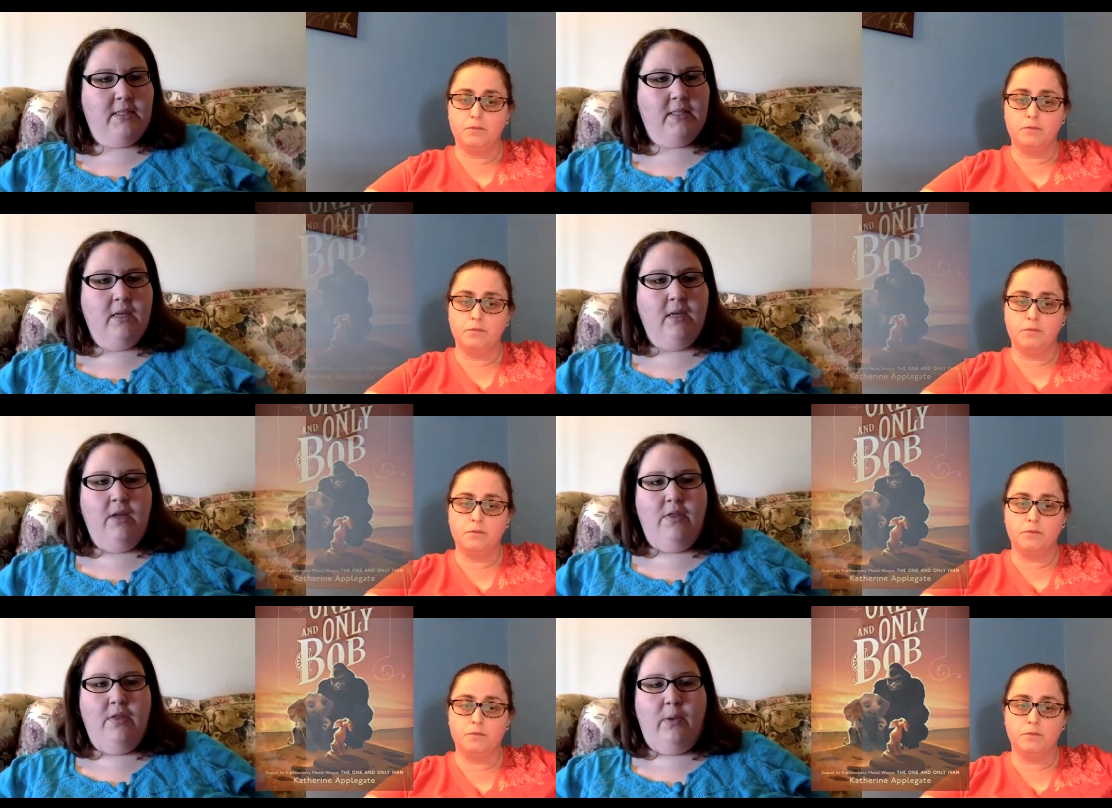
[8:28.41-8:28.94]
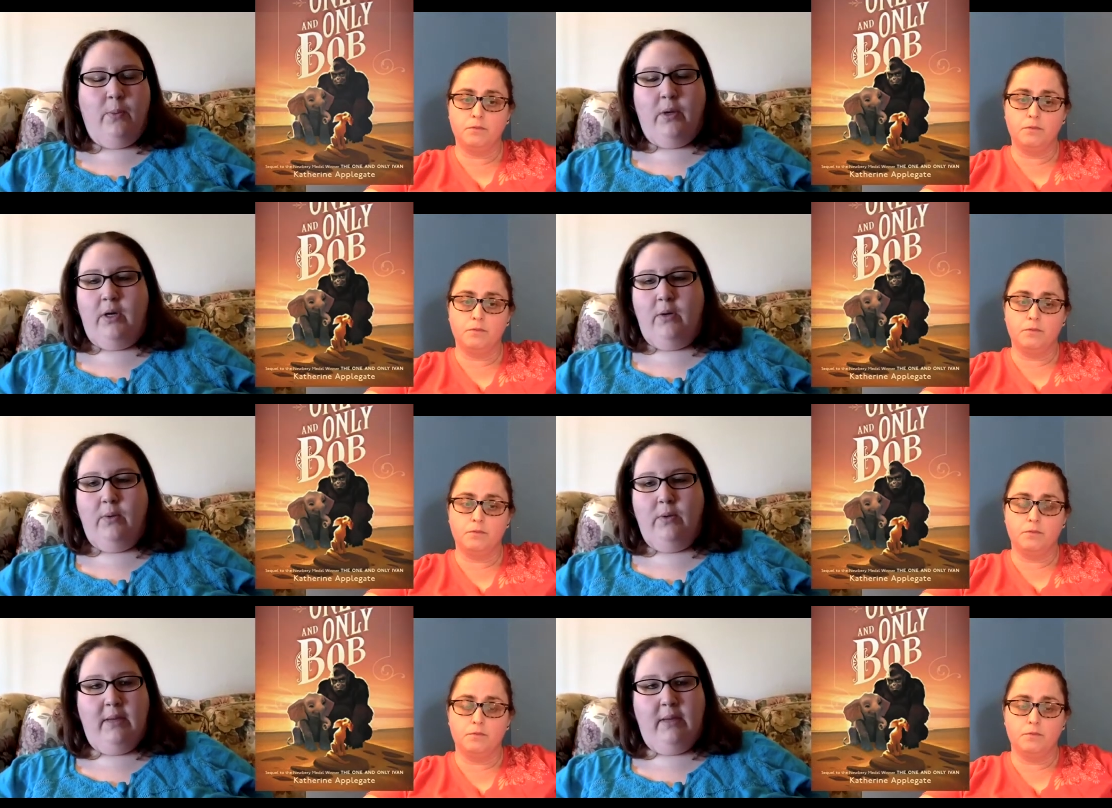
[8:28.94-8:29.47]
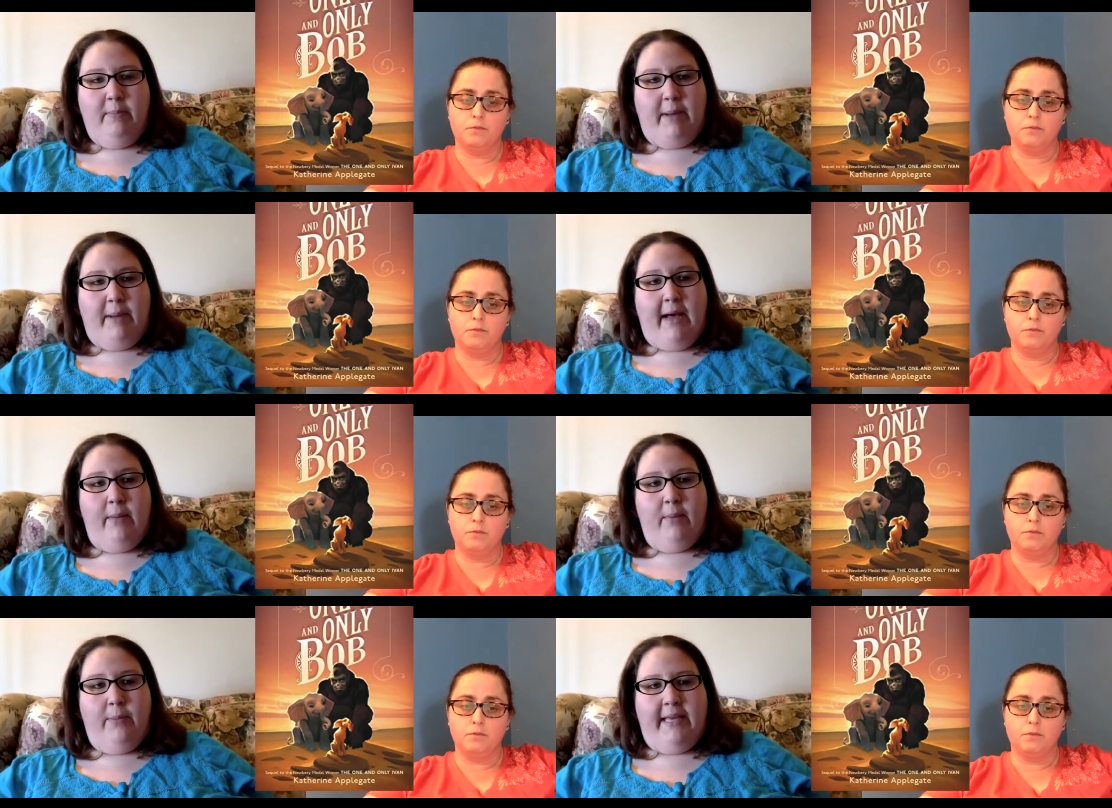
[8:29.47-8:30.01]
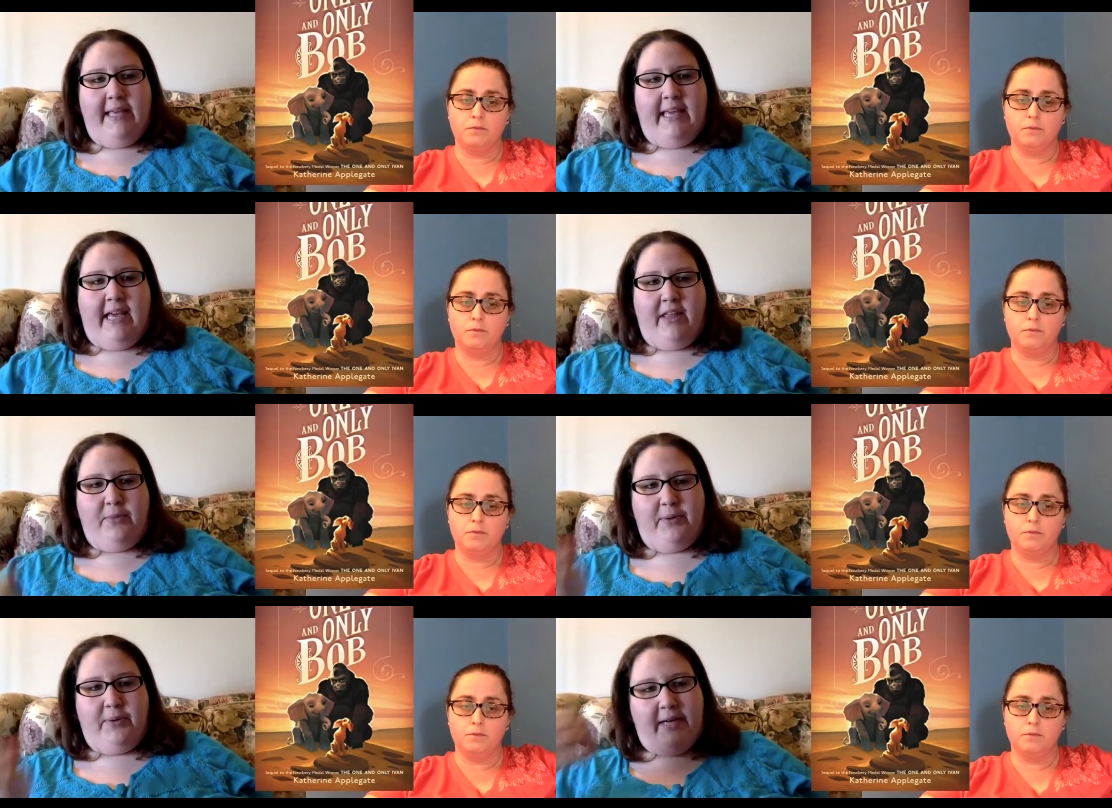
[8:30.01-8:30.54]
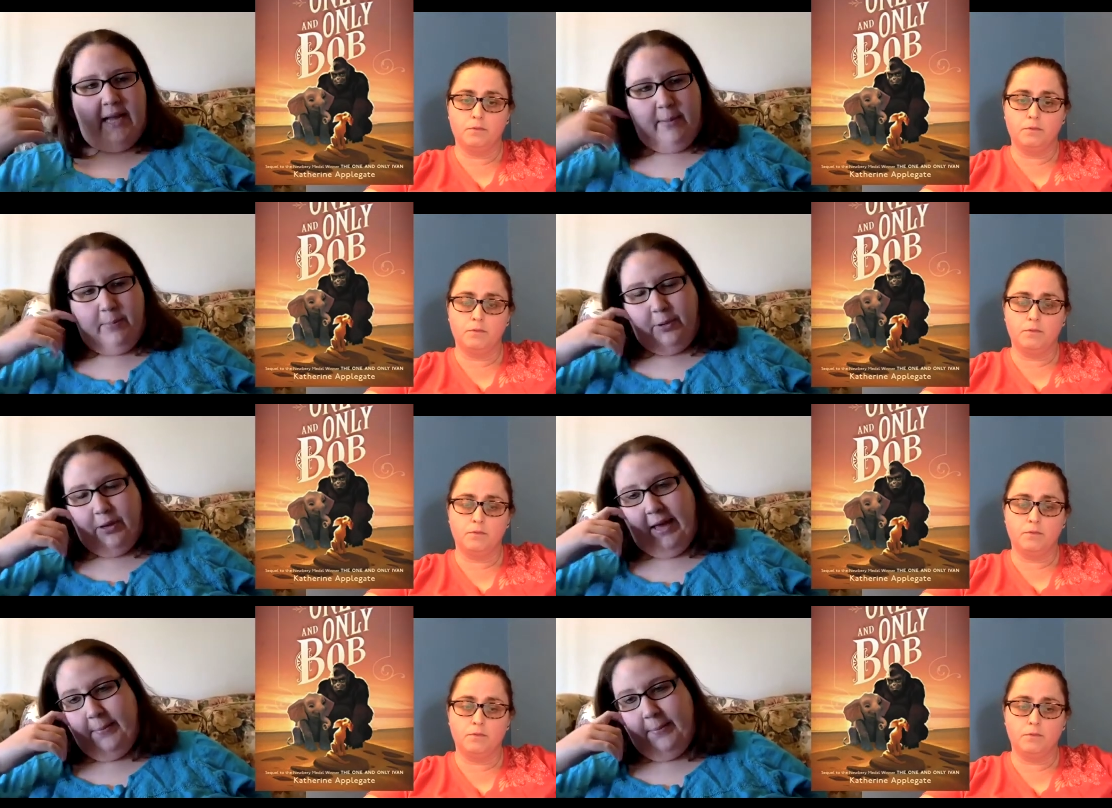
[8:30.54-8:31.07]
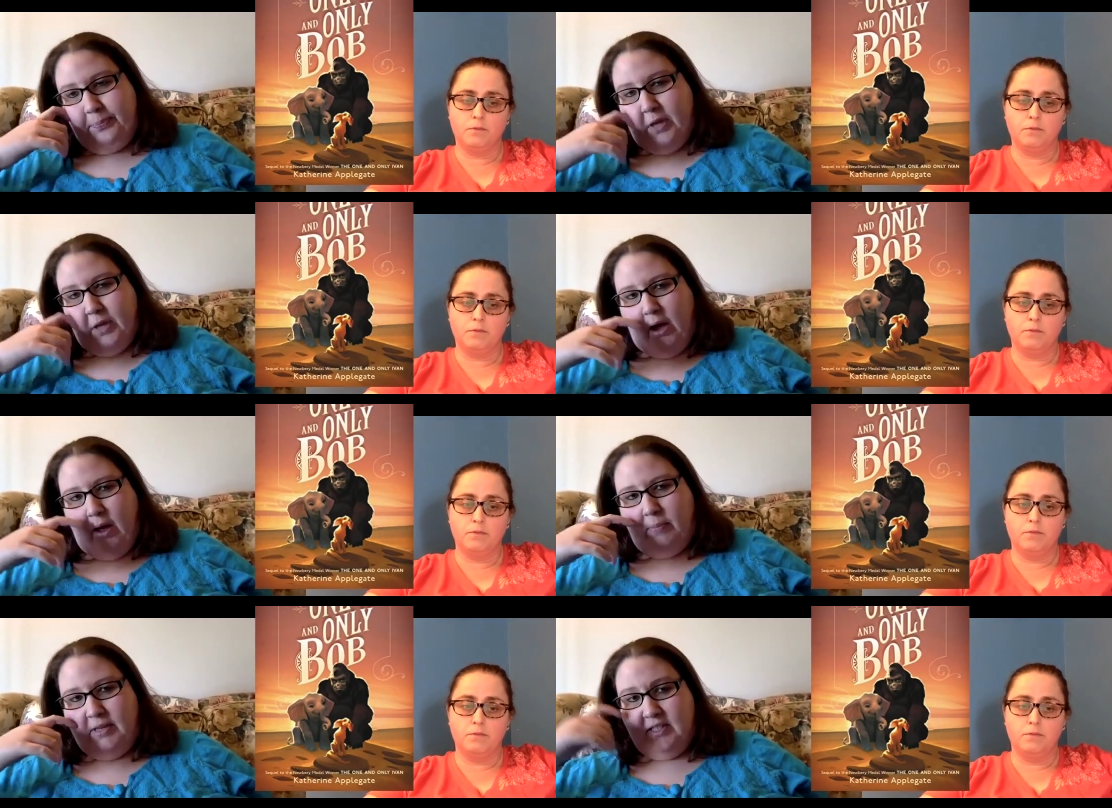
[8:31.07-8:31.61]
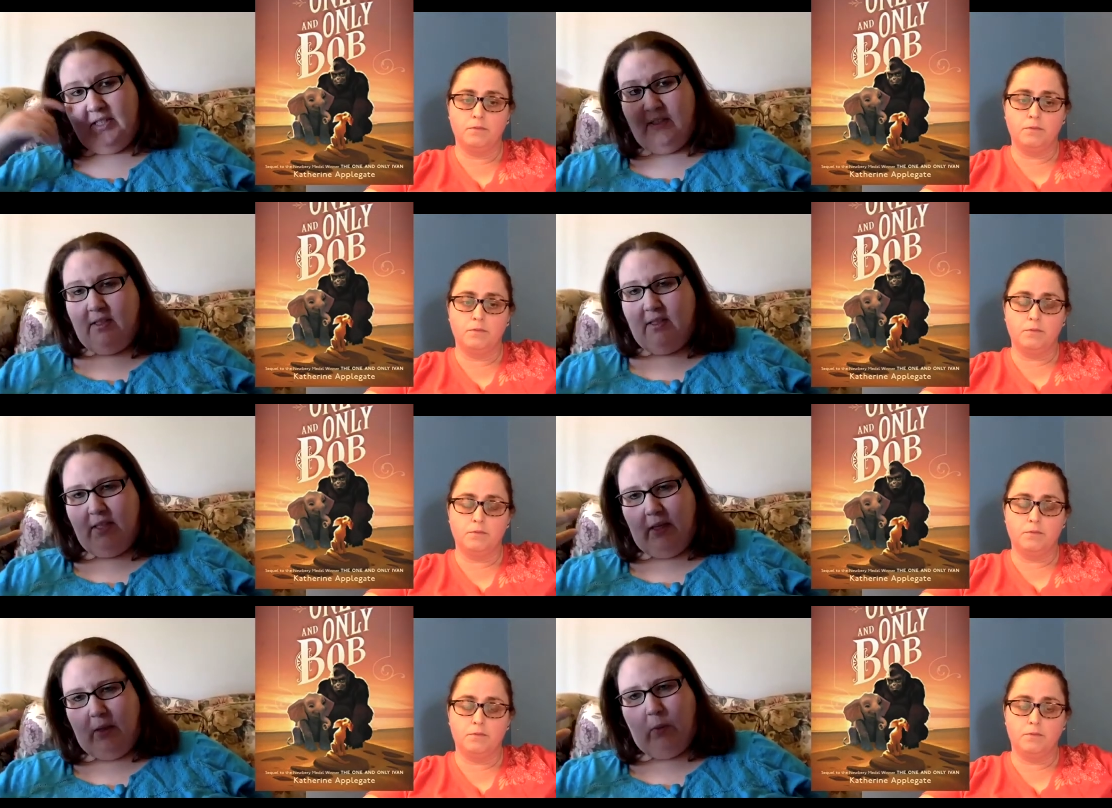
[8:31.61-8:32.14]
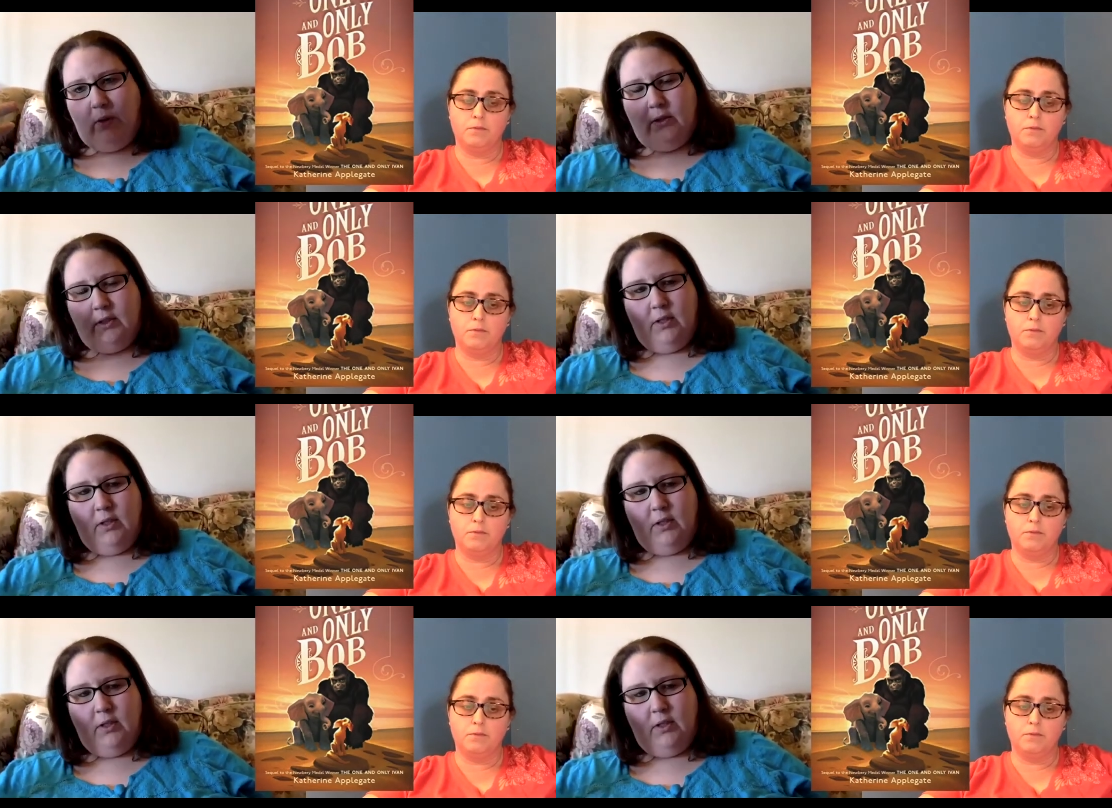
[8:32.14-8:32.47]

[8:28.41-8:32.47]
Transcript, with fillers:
Speaker 1: The One and Only Bob by Katherine Applegate. Um, this is the sequel to The One